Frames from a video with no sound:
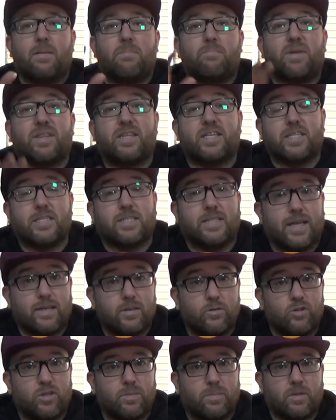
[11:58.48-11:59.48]
but this is
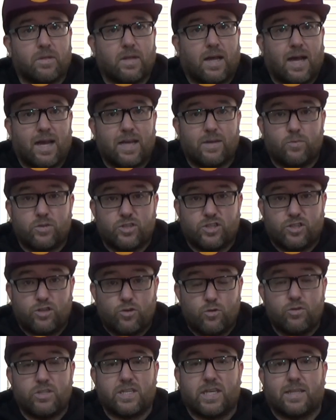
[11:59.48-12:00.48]
dilutable. I was
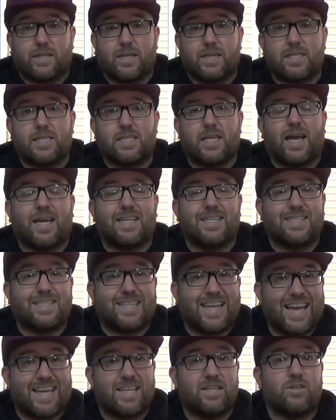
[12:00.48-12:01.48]
using this at
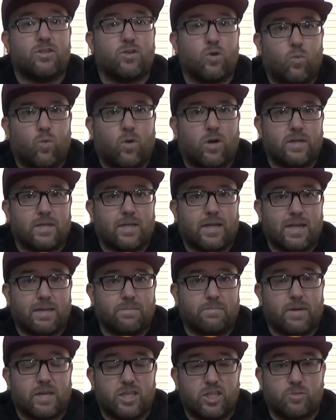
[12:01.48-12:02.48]
10:1 in
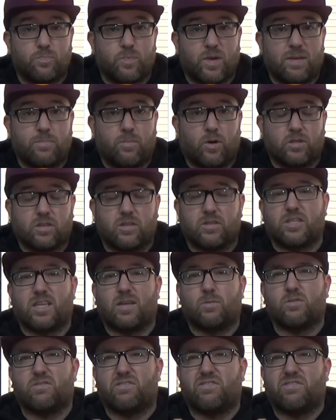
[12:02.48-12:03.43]
my spray bottle. So that was